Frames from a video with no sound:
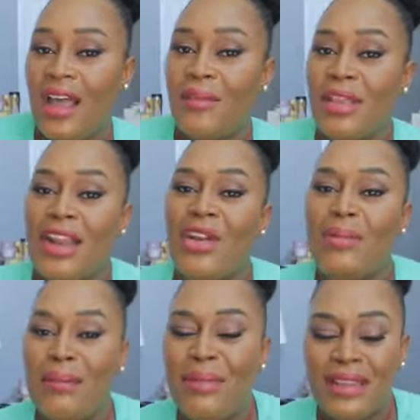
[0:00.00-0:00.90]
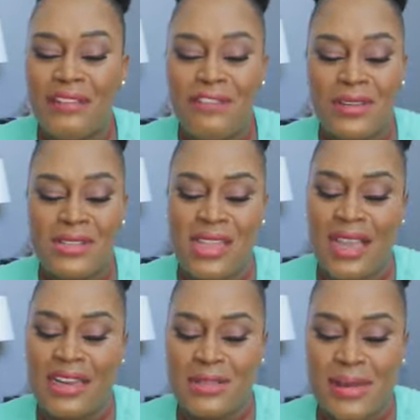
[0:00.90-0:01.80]
I mean, I know my belly feels
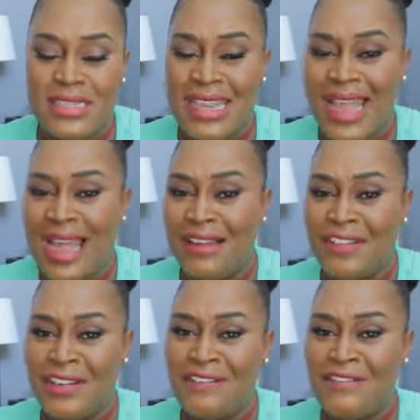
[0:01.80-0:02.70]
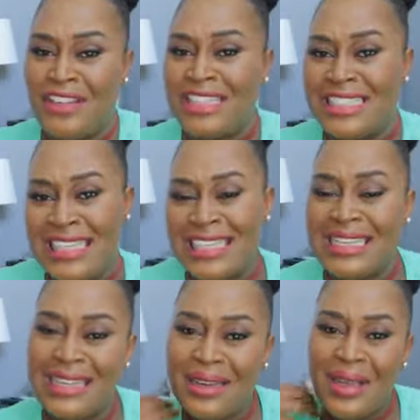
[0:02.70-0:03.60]
tight, especially after I finish
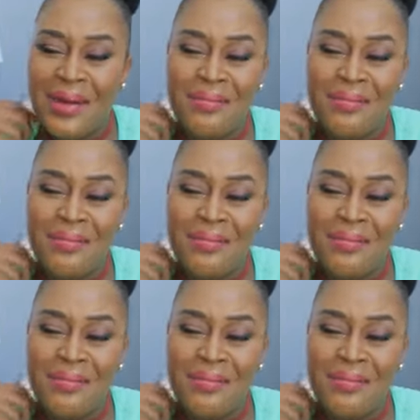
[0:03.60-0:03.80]
eating,